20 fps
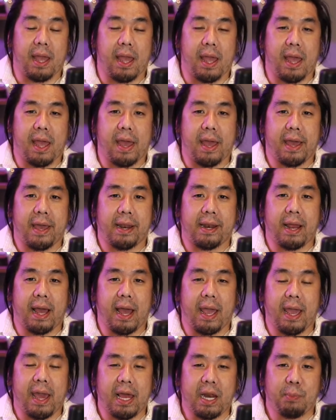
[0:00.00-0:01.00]
And
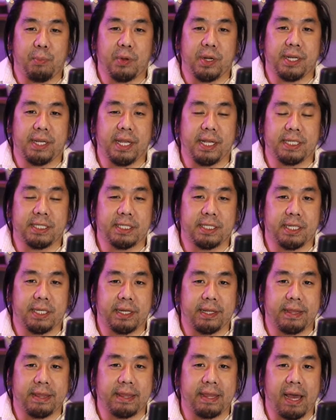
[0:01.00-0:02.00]
I had a
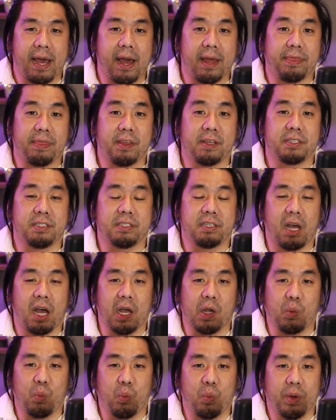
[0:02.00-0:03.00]
prediction that the
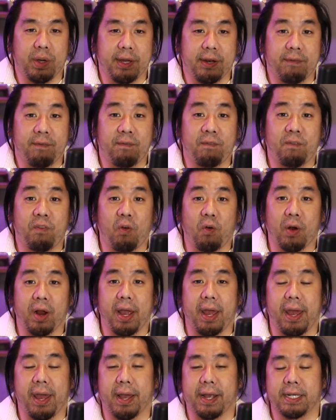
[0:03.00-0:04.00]
stock would
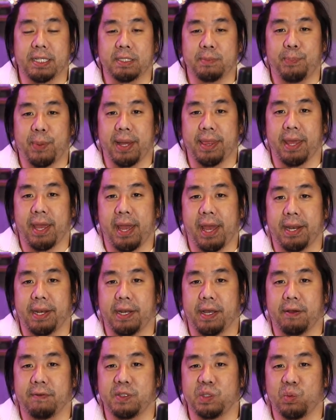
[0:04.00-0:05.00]
4x by the
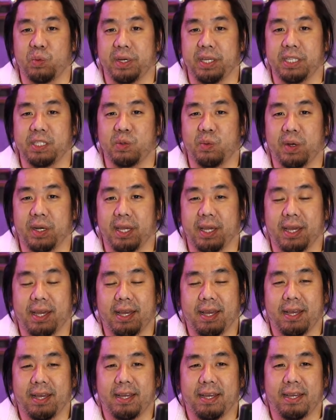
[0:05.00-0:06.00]
end of
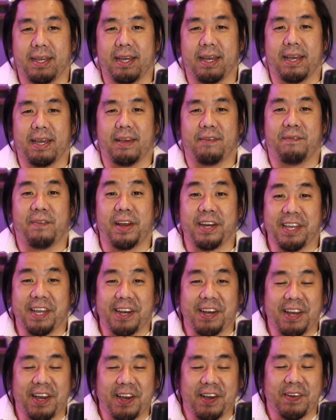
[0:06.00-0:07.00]
2020. Funny
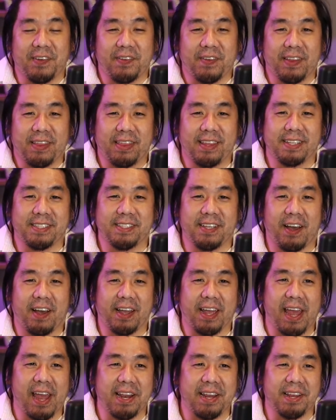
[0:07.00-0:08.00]
enough, the
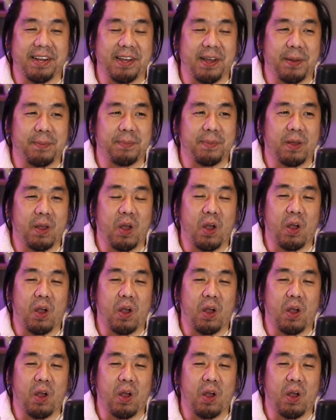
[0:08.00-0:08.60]
stock ended up